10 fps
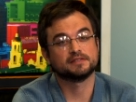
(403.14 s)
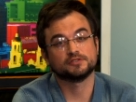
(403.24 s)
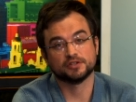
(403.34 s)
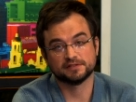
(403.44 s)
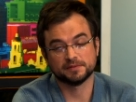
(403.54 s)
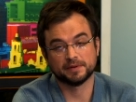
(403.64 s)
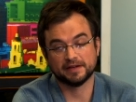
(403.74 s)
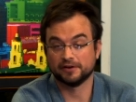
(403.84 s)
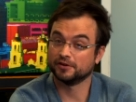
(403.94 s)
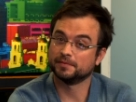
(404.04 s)
suggested by
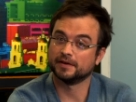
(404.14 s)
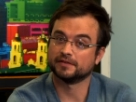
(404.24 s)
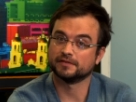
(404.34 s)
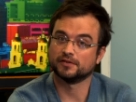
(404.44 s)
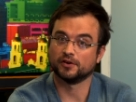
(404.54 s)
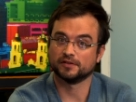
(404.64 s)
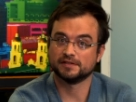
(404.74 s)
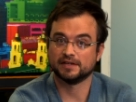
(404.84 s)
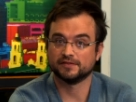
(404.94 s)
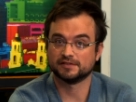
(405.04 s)
Eric Michael and Harley
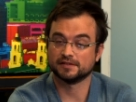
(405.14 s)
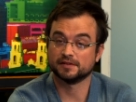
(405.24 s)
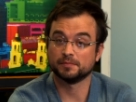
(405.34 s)
Davidson and the uh-huh.